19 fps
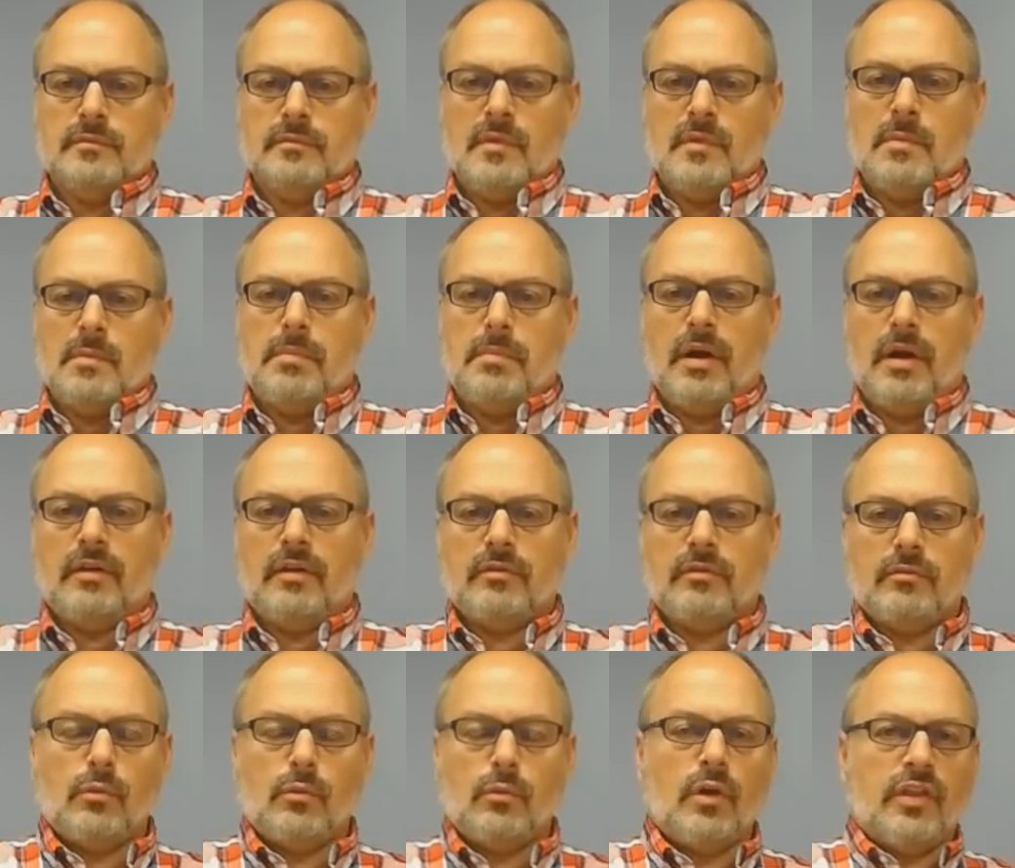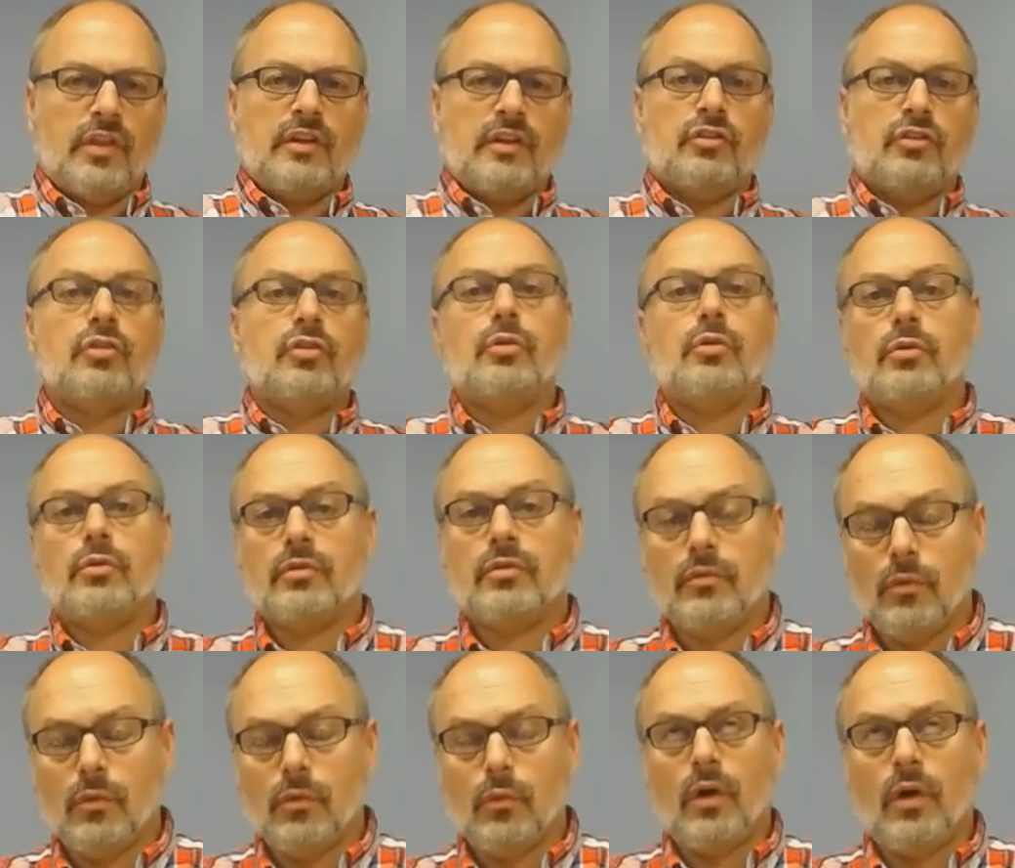But one thing to
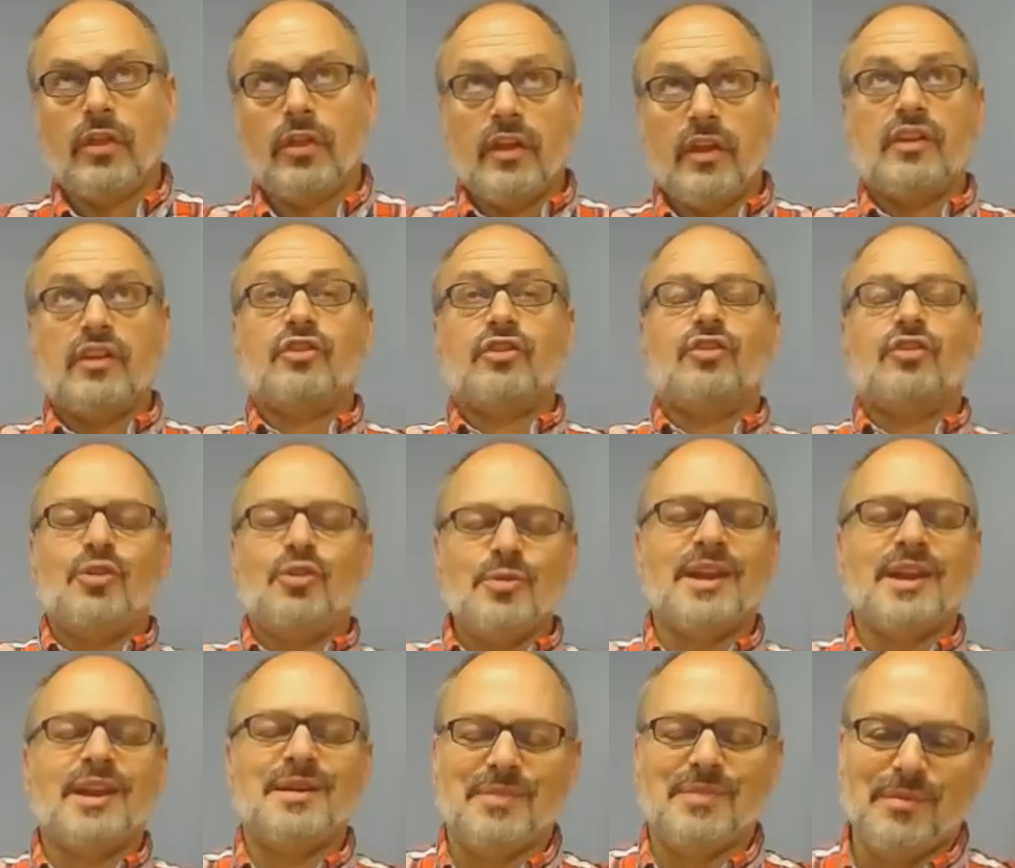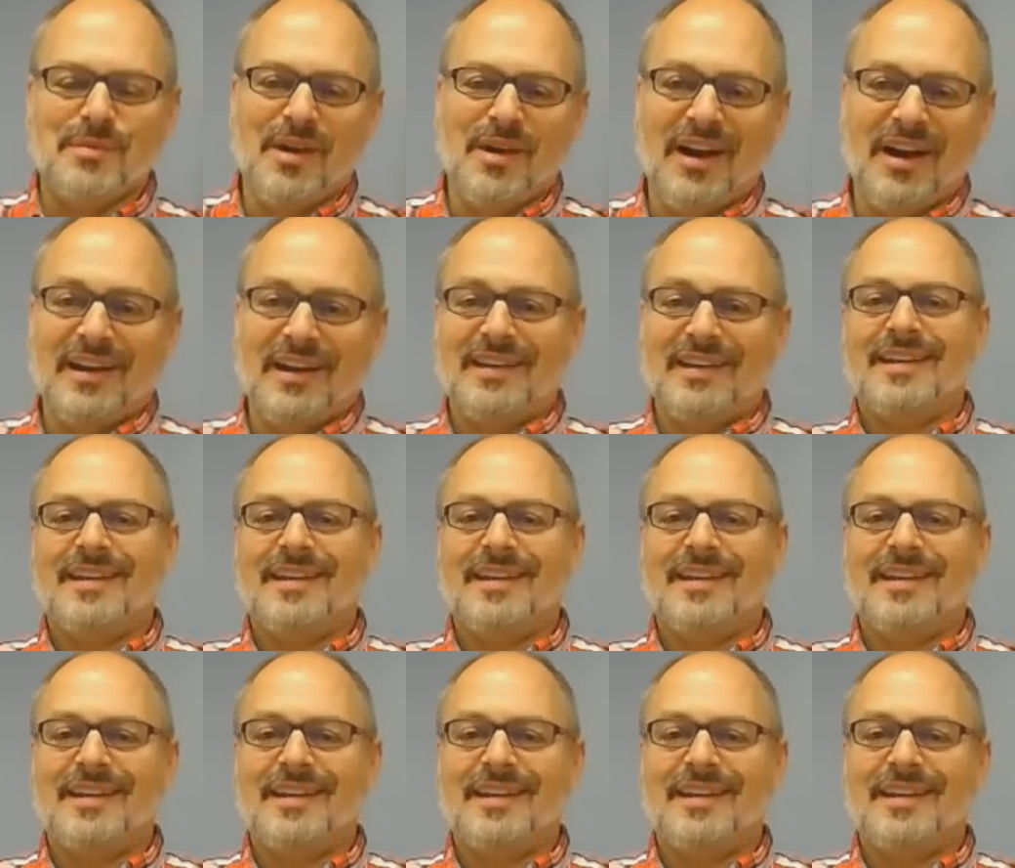keep in mind